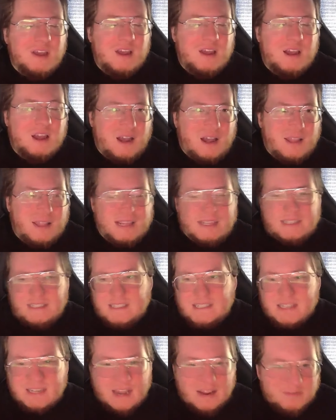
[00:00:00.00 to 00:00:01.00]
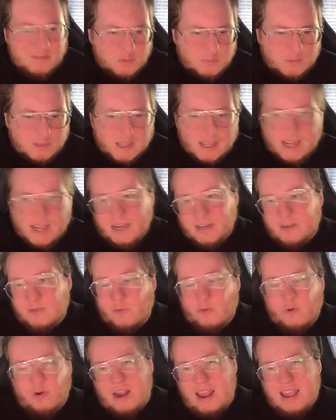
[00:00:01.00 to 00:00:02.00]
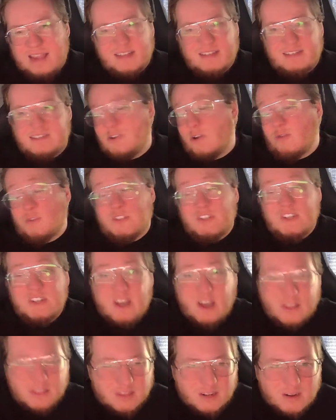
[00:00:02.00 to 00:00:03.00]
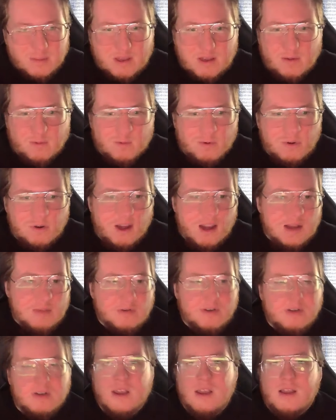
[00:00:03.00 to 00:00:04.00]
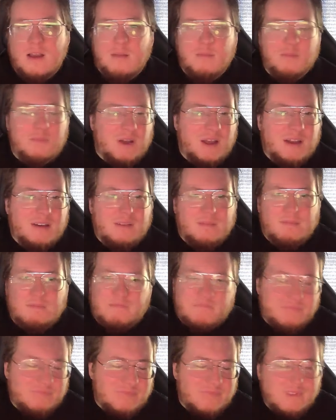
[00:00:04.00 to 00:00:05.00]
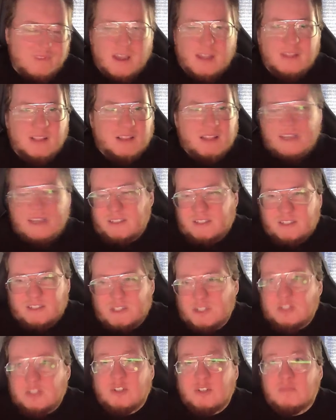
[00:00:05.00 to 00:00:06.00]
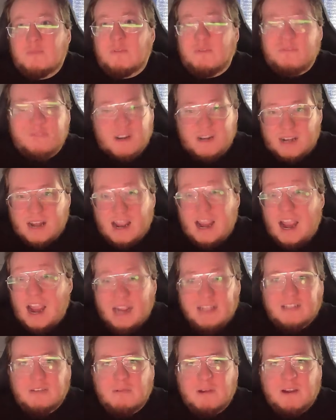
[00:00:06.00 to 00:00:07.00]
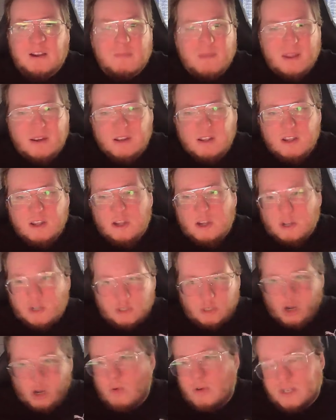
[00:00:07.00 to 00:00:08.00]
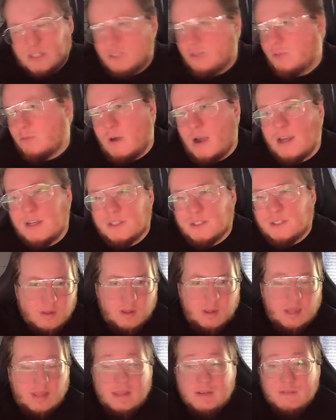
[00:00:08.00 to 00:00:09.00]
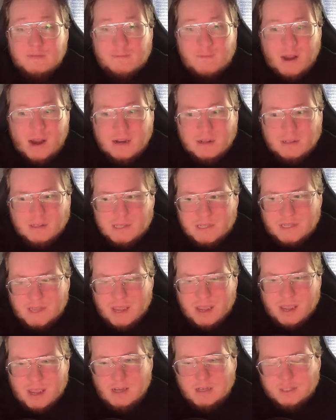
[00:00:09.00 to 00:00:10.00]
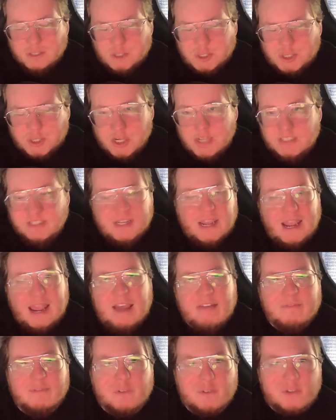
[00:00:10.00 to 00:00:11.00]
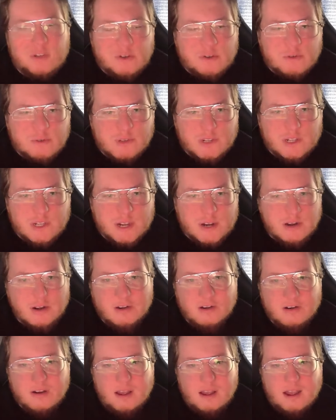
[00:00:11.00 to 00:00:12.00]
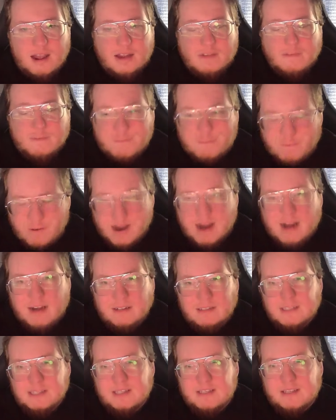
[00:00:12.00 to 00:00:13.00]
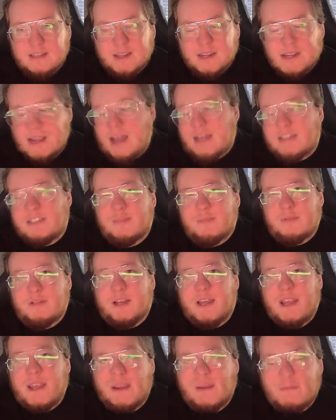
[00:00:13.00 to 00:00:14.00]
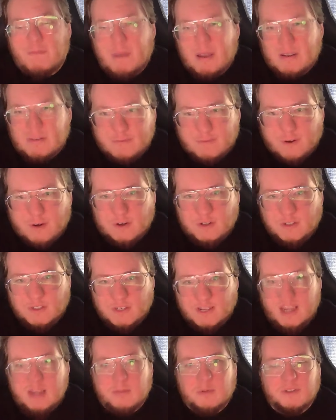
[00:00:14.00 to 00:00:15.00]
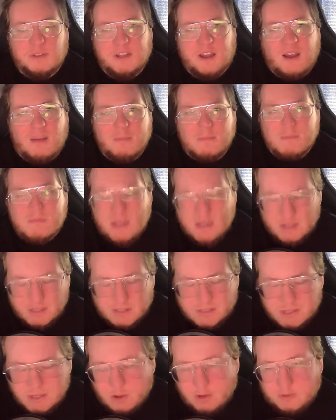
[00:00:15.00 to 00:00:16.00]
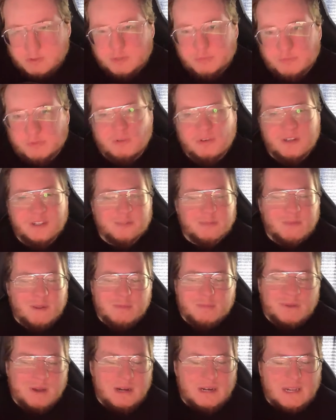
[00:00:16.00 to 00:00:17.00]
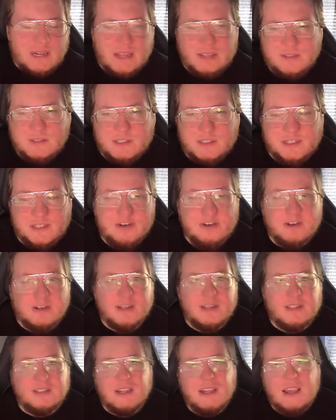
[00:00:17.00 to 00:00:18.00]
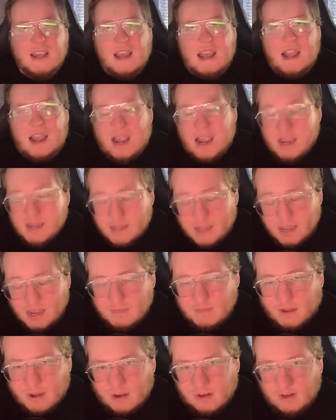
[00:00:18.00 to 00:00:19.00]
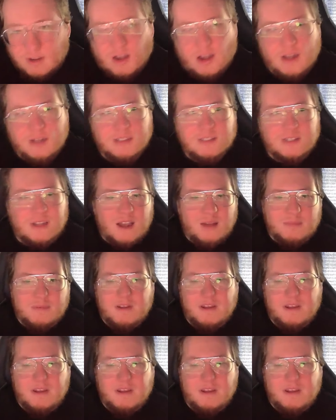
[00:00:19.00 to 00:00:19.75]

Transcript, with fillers: uh, that's never played or has, knows nothing about Warhammer, but nonetheless it's just super fun and I highly recommend going to watch. And then finally, just after the new year, I finally got to play my first tabletop. Me as the Ultramarines, my buddy as the Tyranids. I came out on top